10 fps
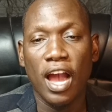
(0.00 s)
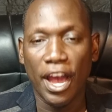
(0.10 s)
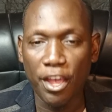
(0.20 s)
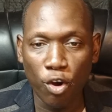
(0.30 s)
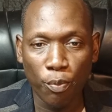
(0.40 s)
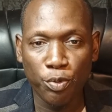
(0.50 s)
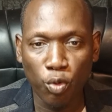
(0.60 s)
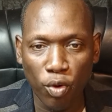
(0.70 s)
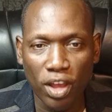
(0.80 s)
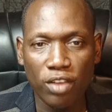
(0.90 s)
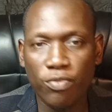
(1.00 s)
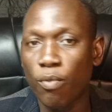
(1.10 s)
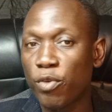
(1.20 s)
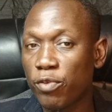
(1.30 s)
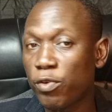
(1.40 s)
I hope you well
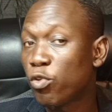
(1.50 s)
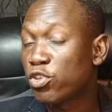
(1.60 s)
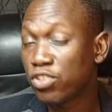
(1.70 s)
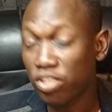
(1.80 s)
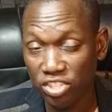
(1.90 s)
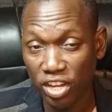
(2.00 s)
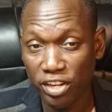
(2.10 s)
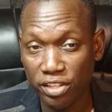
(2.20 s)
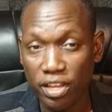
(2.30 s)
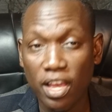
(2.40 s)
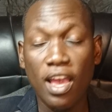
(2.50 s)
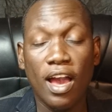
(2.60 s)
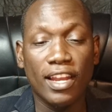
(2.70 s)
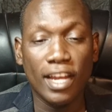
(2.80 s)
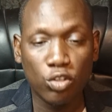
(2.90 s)
from wherever you watch this channel.
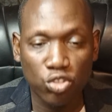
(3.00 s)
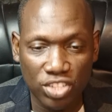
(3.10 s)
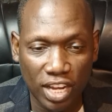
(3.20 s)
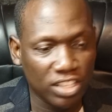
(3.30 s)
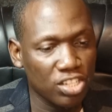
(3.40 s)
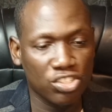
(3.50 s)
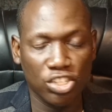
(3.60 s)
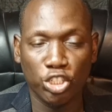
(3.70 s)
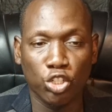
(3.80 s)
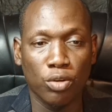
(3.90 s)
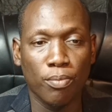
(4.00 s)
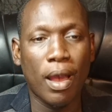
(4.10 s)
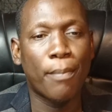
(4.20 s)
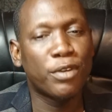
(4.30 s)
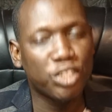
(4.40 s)
I'd like to start this session by
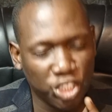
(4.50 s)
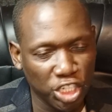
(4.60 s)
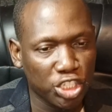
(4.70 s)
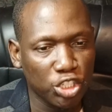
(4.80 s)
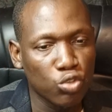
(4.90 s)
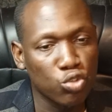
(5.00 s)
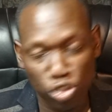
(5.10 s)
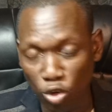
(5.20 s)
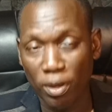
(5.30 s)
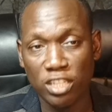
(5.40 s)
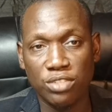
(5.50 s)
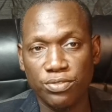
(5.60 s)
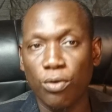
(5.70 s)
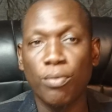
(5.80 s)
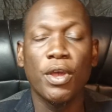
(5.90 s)
appreciating you so much
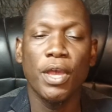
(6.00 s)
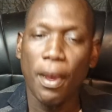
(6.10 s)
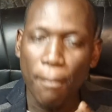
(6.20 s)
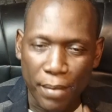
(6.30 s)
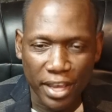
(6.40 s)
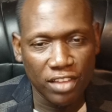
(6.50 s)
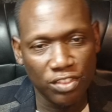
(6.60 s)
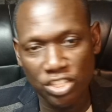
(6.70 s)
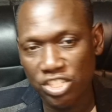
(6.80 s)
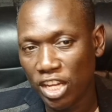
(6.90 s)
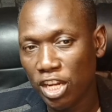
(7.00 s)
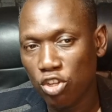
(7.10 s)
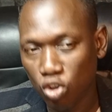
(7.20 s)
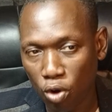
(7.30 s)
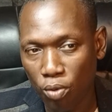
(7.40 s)
for making this channel
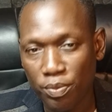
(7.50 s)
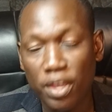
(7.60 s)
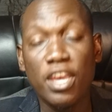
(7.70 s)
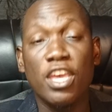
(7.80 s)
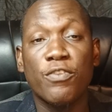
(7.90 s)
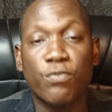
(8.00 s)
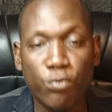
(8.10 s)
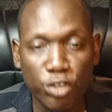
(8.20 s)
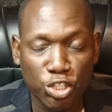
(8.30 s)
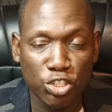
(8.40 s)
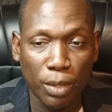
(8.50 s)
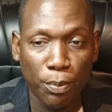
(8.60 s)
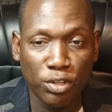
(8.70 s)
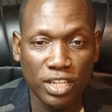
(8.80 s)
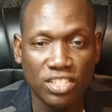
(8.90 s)
grow. If you wish to
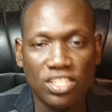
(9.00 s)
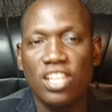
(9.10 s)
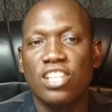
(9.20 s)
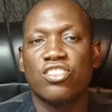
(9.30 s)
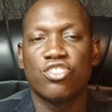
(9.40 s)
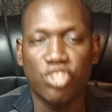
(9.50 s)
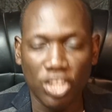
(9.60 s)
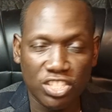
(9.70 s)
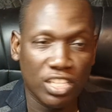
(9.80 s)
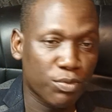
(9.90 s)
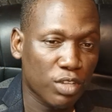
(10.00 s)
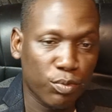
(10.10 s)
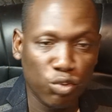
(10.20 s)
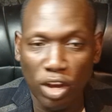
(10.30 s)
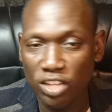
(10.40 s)
support us, just
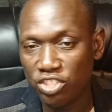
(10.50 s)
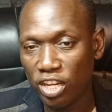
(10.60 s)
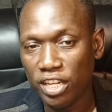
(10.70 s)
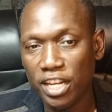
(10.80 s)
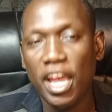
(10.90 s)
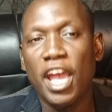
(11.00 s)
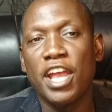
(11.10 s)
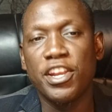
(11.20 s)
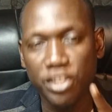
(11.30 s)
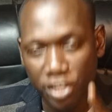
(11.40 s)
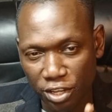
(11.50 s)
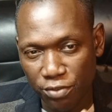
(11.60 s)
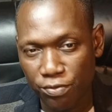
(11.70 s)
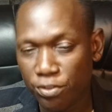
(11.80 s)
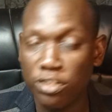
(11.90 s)
subscribe to our channel and
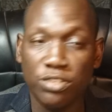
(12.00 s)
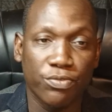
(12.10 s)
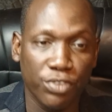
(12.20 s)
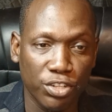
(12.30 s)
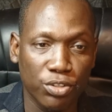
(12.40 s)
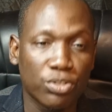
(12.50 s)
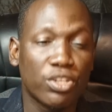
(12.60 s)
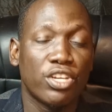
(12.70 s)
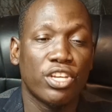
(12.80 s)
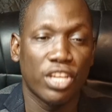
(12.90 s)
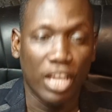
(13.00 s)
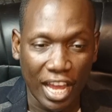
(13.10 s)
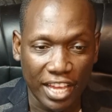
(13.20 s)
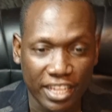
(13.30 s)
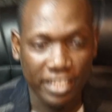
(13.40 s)
give this video a
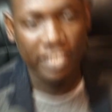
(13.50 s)
like.